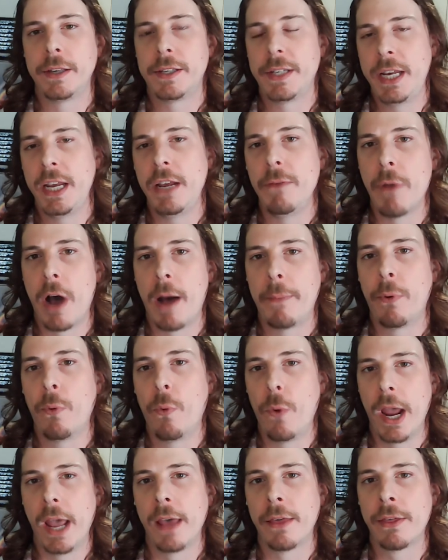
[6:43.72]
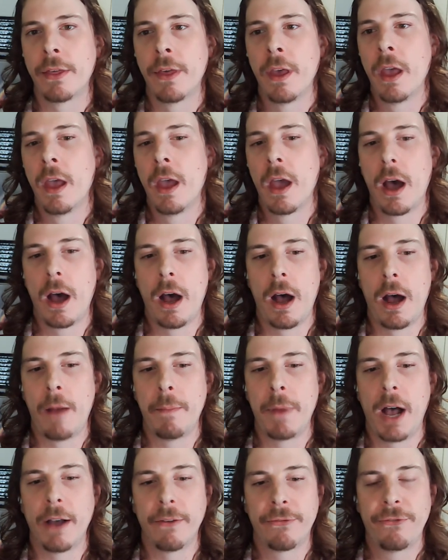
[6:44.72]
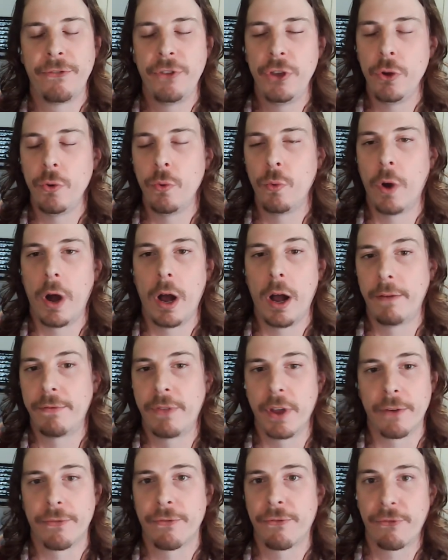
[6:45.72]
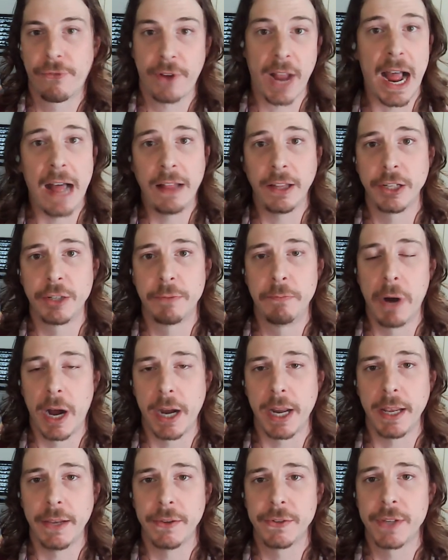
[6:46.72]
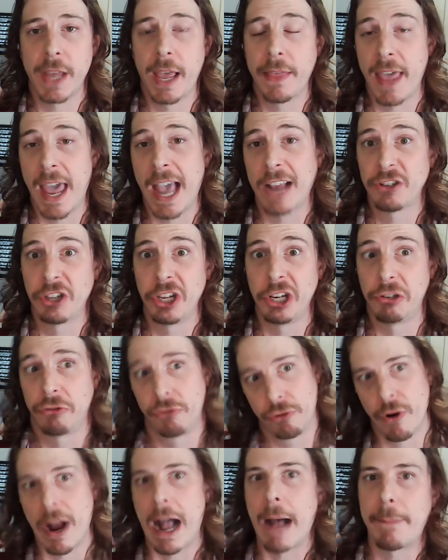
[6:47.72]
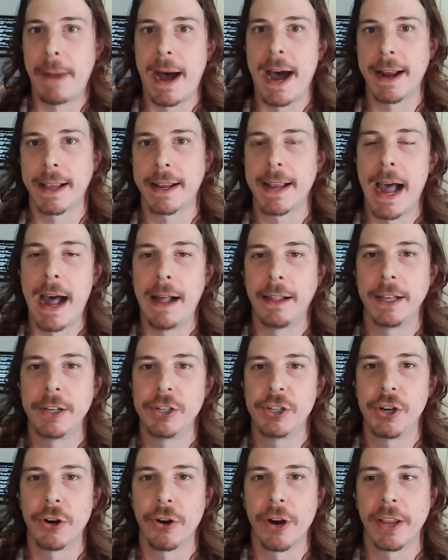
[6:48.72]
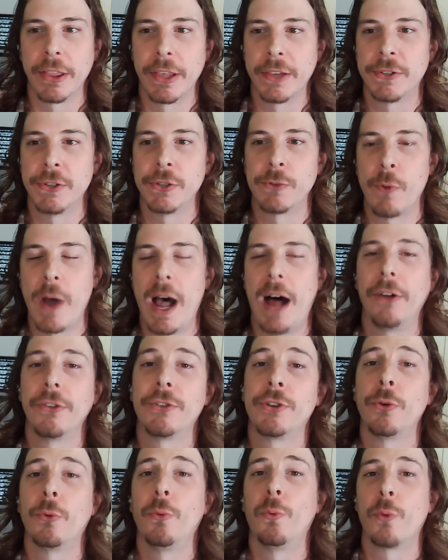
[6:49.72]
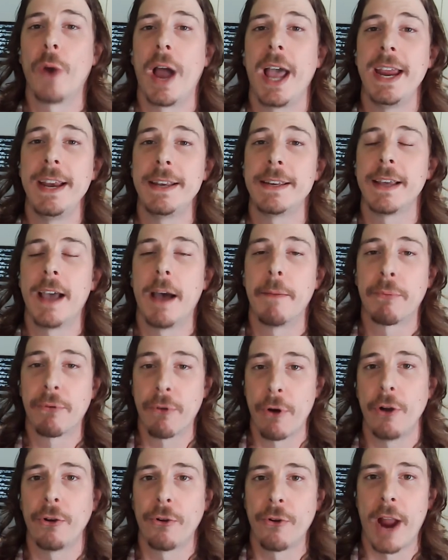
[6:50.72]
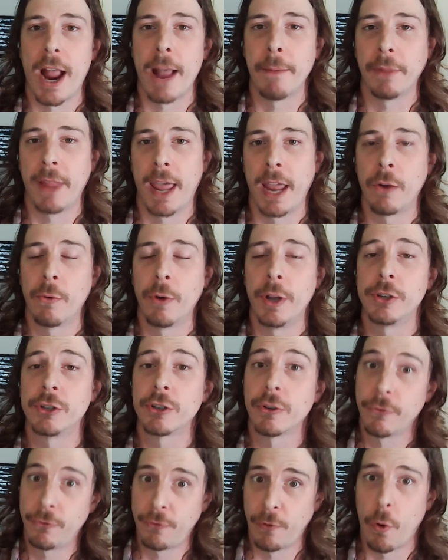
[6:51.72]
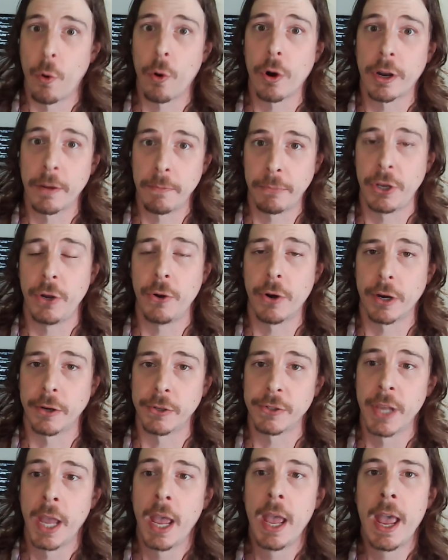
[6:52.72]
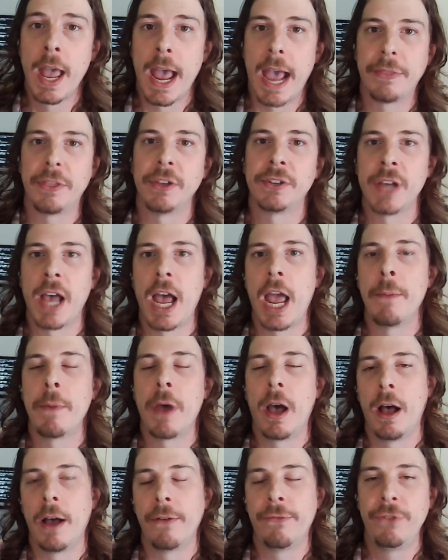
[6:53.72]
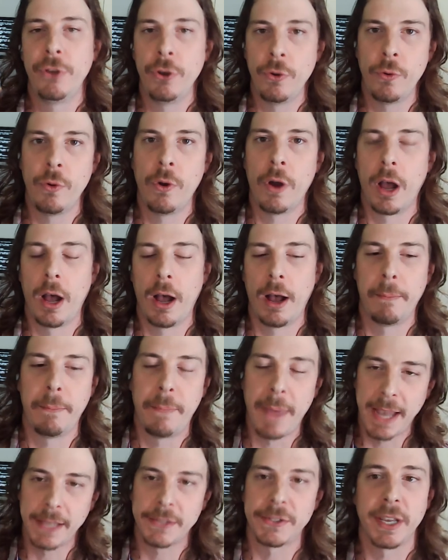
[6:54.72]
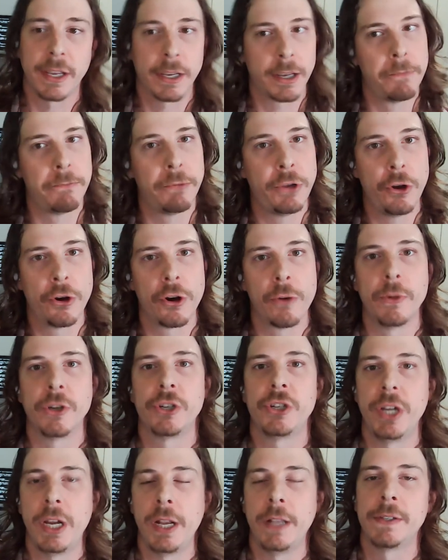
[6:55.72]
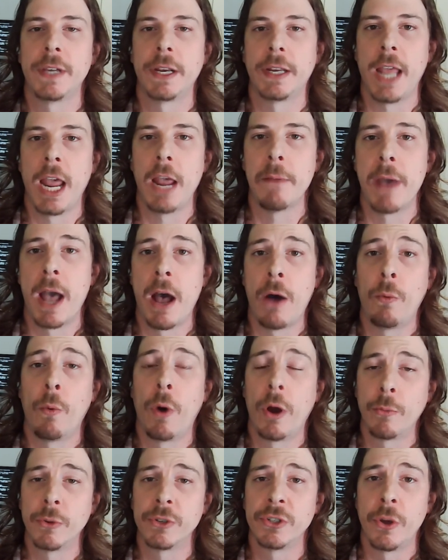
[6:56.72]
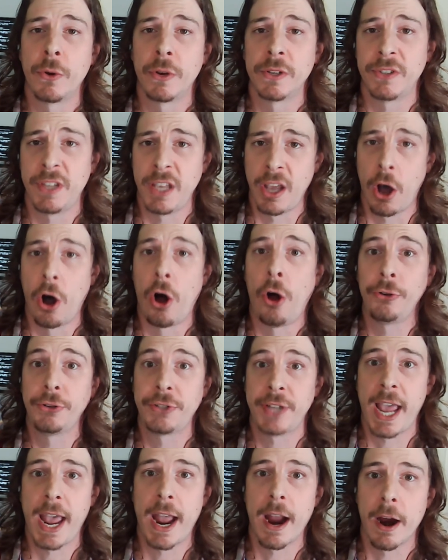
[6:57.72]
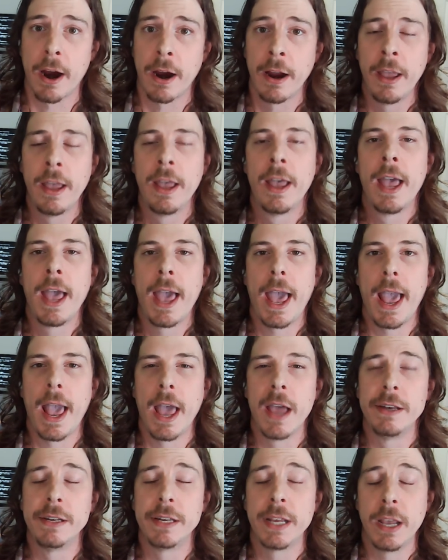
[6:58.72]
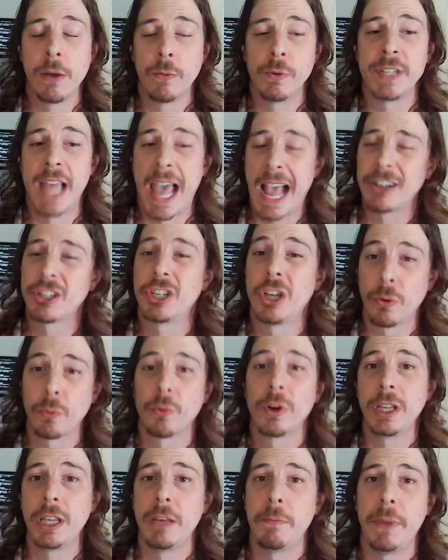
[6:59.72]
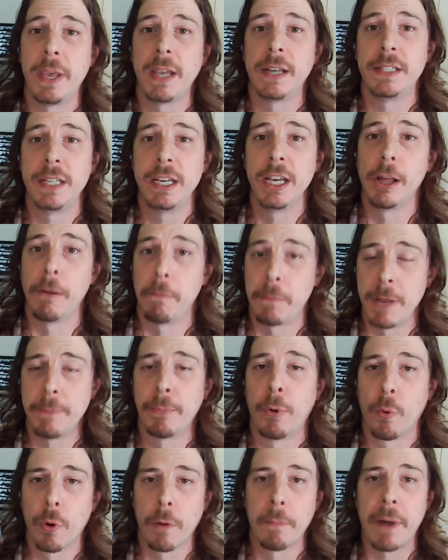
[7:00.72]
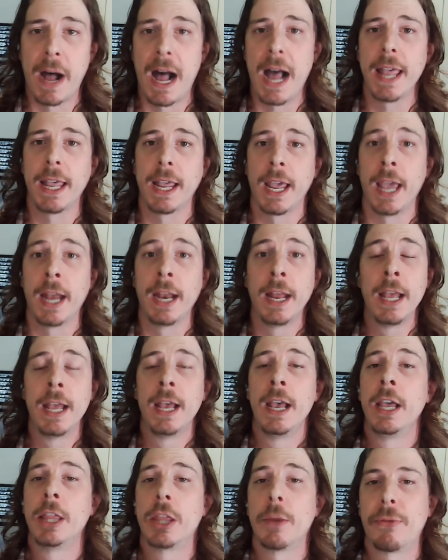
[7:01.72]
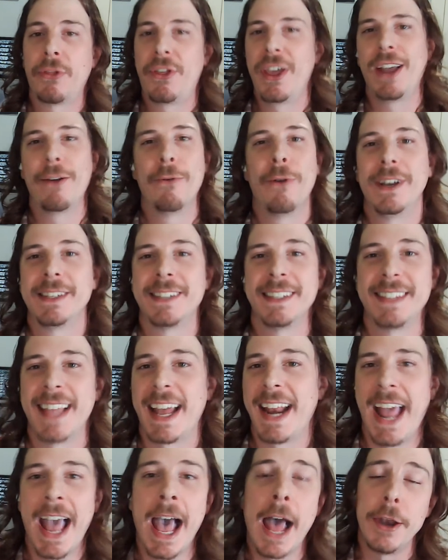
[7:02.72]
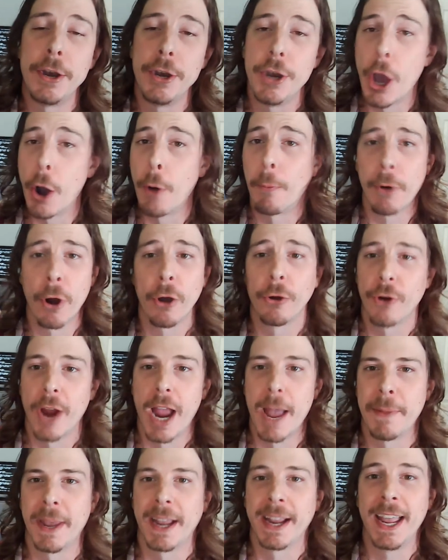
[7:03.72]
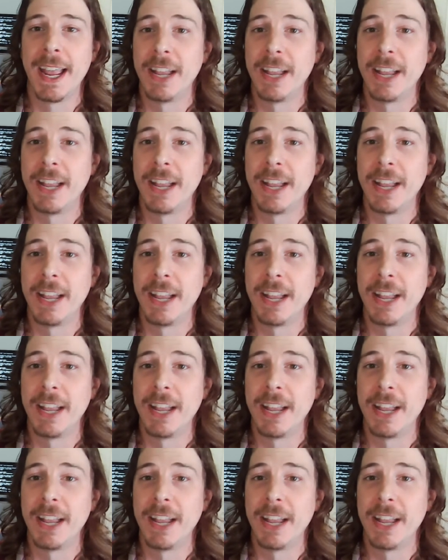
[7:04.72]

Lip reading: team up with a few of their college buddies, and they actually drop out of college during this as well, to write a program language for computers. At the time, a few basic computer machines had came out. One was known as the Altair, and it was actually a really big deal. People were buying it. The thing was that it had no programming.